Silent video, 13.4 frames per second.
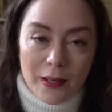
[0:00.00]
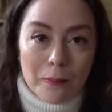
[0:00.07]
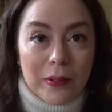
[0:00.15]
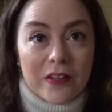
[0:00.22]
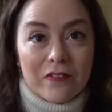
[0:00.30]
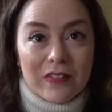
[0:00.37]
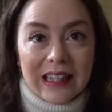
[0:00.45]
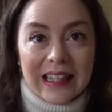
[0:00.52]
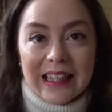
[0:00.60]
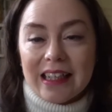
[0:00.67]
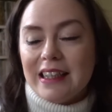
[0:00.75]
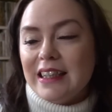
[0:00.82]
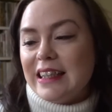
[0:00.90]

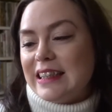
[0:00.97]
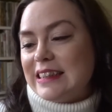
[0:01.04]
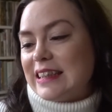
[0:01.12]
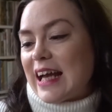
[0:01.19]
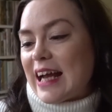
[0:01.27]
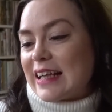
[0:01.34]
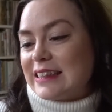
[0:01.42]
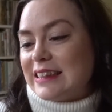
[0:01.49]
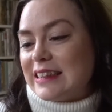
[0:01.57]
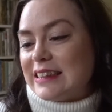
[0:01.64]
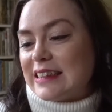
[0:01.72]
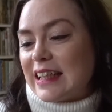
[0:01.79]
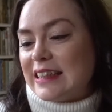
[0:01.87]
Pavilion is next.
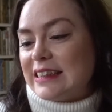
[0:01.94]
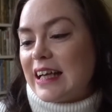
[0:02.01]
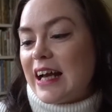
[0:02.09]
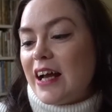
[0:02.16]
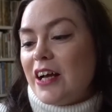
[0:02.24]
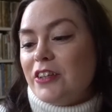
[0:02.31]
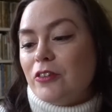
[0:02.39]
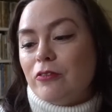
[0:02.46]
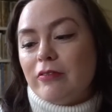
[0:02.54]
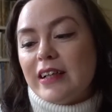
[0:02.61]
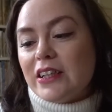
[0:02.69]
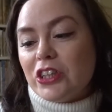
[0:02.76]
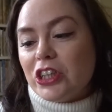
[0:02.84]
It says, the
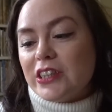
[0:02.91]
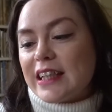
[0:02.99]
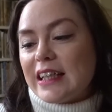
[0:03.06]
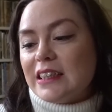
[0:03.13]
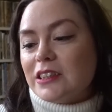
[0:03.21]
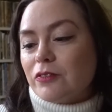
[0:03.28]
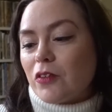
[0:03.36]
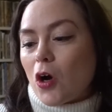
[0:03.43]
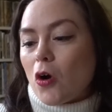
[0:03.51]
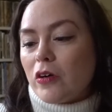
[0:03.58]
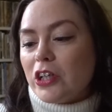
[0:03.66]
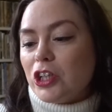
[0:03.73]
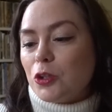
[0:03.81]
rich scent of
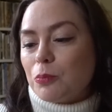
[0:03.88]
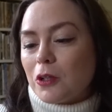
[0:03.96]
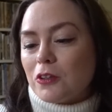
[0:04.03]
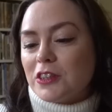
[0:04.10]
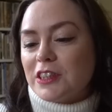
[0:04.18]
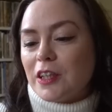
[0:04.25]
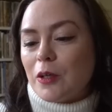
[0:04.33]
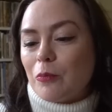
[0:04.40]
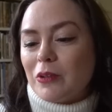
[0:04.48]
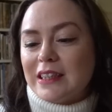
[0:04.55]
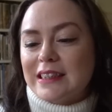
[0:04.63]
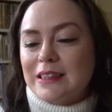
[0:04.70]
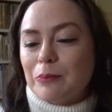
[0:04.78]
orange blossom
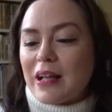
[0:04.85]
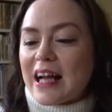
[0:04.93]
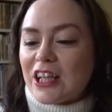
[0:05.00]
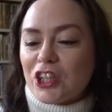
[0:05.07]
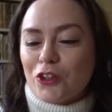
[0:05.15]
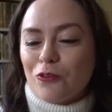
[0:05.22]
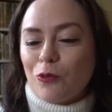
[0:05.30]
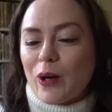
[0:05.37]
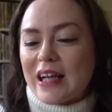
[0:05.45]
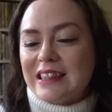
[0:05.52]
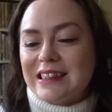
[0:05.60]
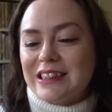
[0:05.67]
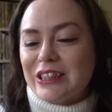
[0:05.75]
with a splash of
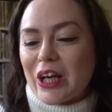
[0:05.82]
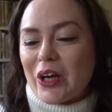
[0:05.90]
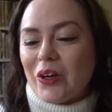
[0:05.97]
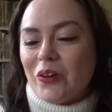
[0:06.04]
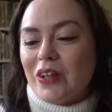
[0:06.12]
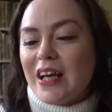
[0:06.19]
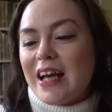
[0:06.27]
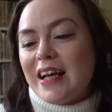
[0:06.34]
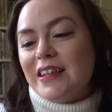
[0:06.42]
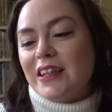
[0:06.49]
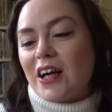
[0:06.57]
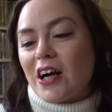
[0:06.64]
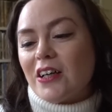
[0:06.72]
wet stone.
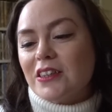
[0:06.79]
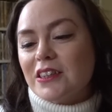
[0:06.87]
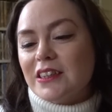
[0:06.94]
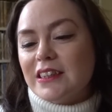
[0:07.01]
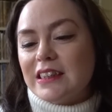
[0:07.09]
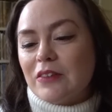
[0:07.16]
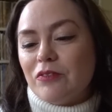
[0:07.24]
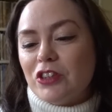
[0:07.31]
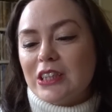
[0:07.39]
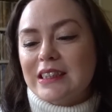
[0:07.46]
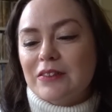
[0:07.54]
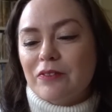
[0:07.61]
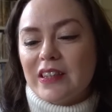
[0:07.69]
The gardeners have
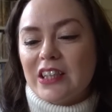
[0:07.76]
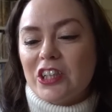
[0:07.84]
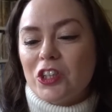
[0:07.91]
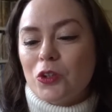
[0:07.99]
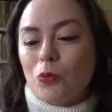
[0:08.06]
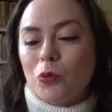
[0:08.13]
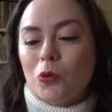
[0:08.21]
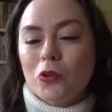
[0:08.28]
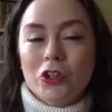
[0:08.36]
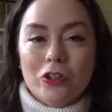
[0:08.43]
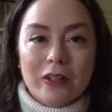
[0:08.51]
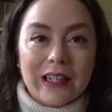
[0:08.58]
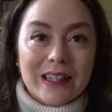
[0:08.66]
just finished
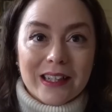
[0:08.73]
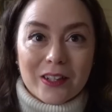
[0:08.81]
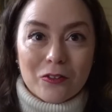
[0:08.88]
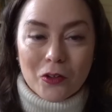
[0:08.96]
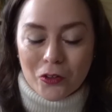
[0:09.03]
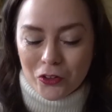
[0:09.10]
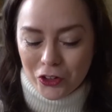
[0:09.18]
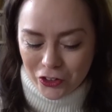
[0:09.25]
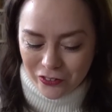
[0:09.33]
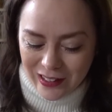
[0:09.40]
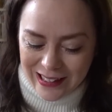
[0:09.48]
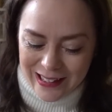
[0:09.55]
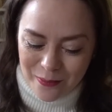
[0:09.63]
watering the
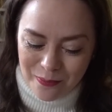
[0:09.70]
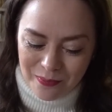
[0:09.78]
orangery.